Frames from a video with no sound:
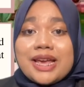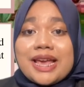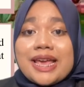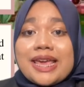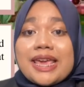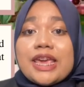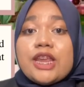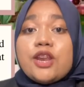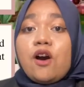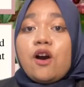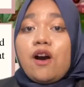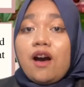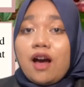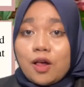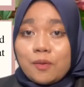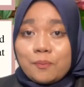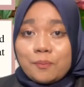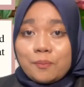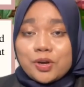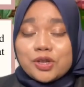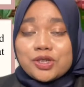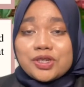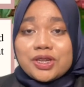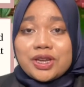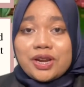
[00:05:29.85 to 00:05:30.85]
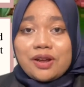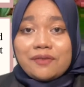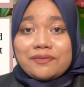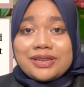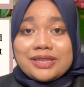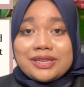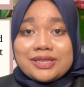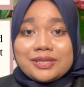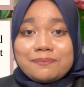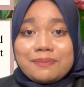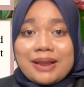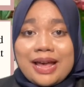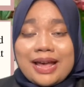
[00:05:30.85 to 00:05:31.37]
in all portions of
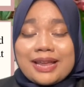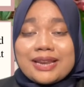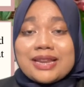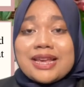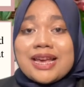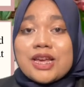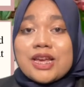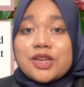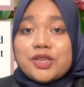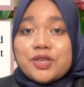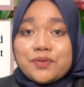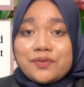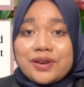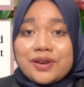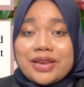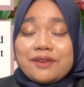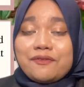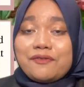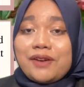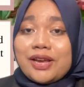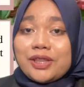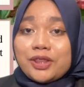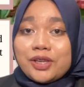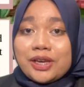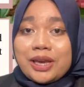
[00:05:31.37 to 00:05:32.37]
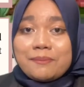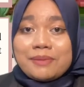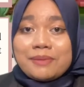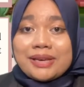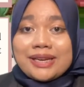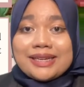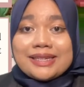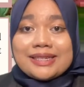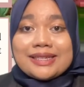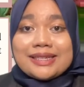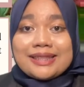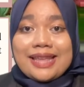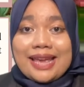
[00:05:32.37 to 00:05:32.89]
this plant during
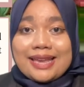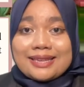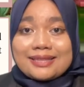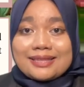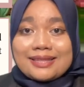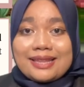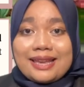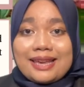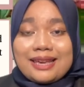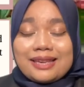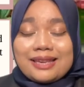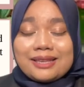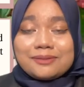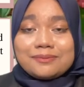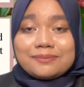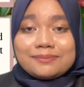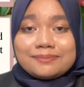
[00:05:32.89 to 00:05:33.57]
phytochemical testing.